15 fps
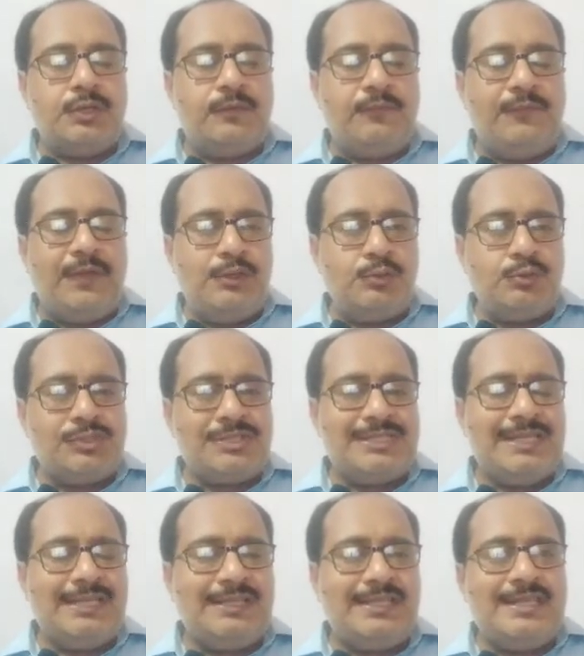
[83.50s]
When you
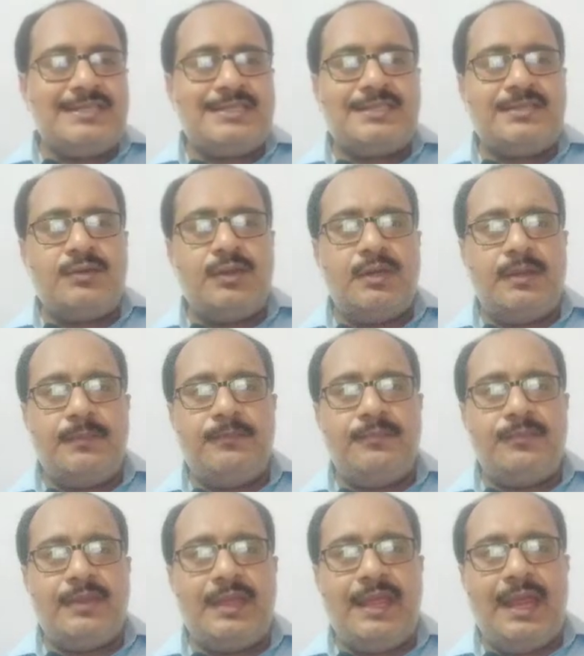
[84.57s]
see this
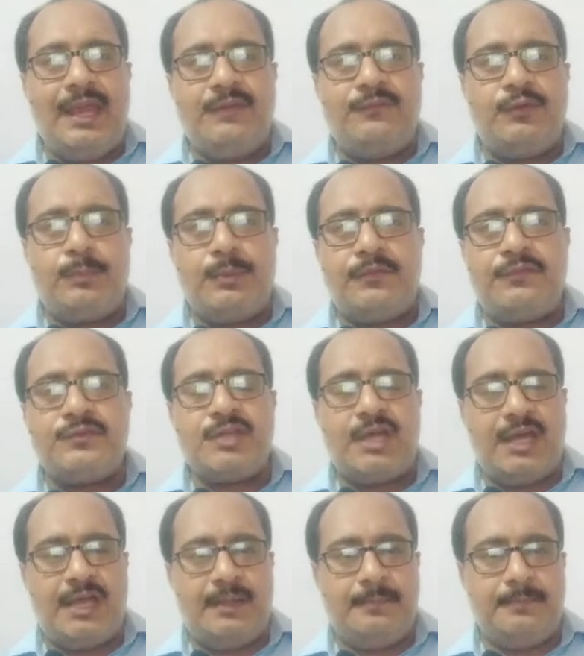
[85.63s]
adverb of
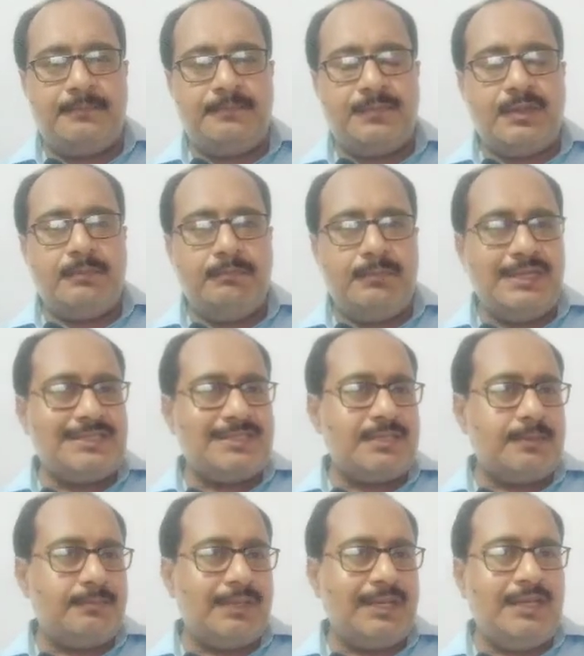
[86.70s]
time means
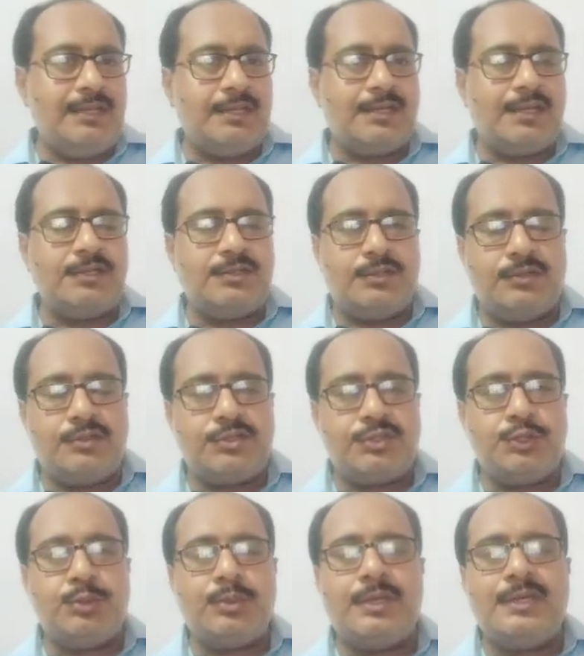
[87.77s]
some
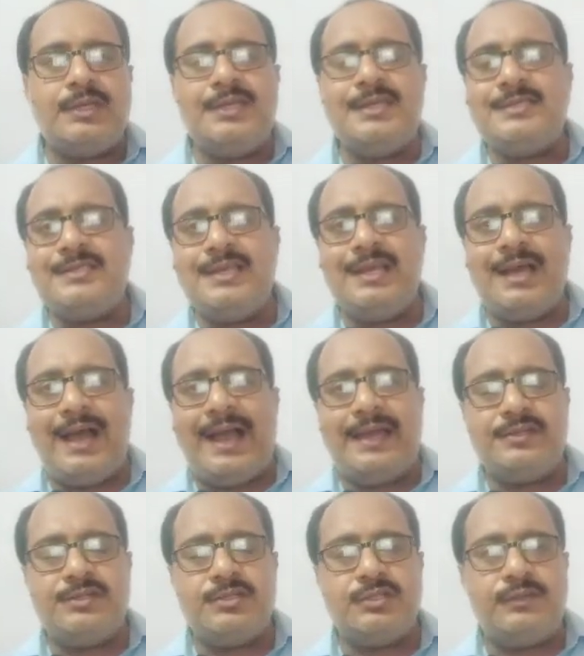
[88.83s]
indicators, you can easily
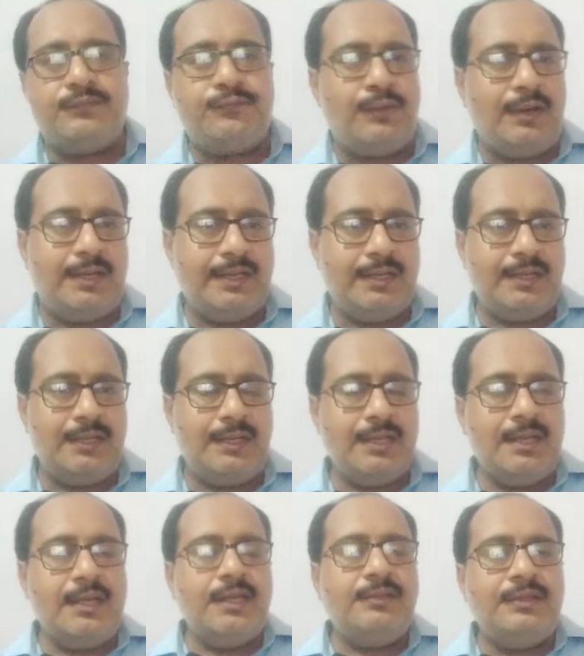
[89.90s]
identify
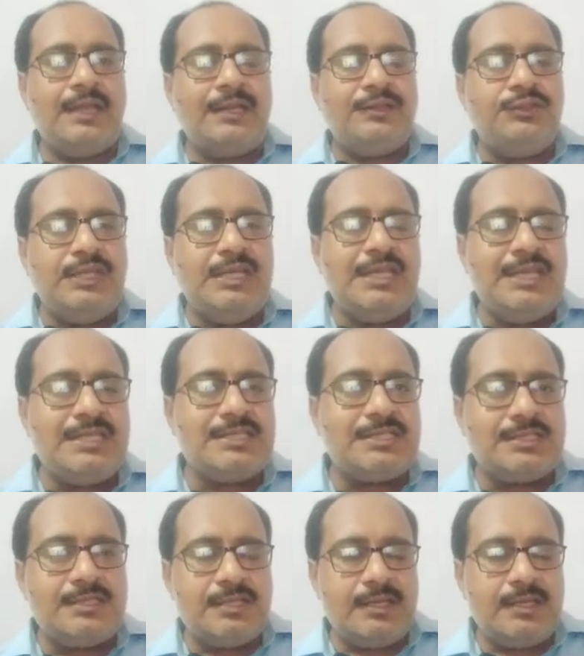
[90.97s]
that these